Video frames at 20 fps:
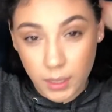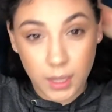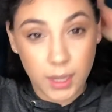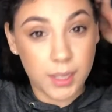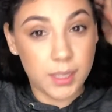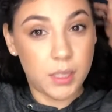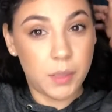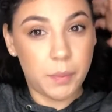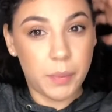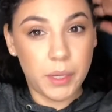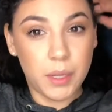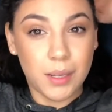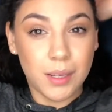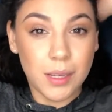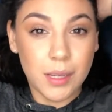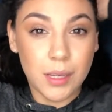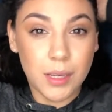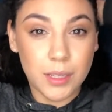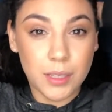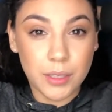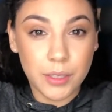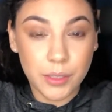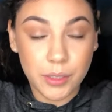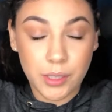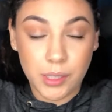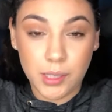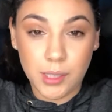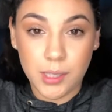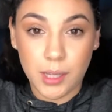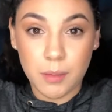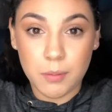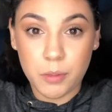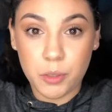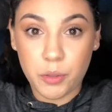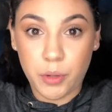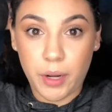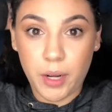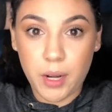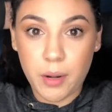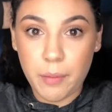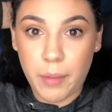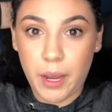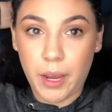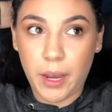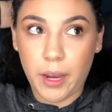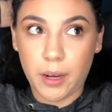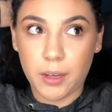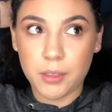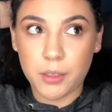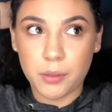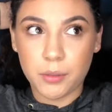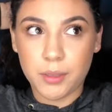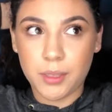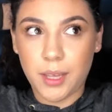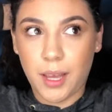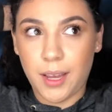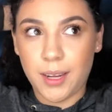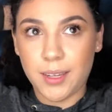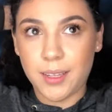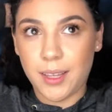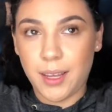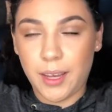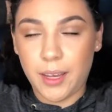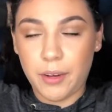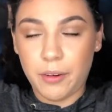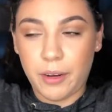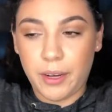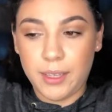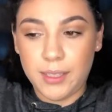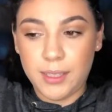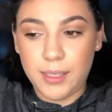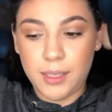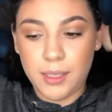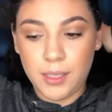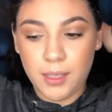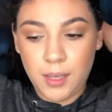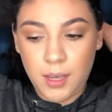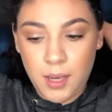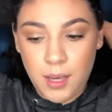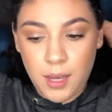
it's been years since I've straightened my hair so it's kind of like crazy